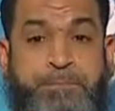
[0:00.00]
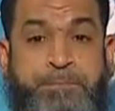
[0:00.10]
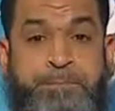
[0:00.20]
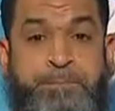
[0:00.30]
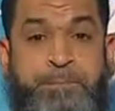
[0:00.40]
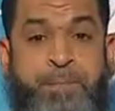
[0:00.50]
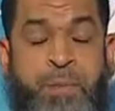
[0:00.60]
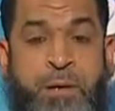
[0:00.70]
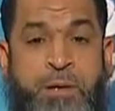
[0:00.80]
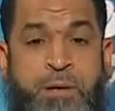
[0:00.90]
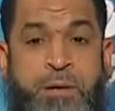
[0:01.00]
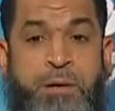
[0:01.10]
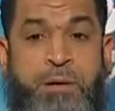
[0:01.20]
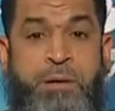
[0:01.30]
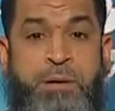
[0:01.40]

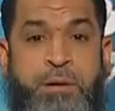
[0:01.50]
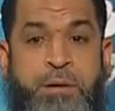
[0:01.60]
No one is speaking in this clip.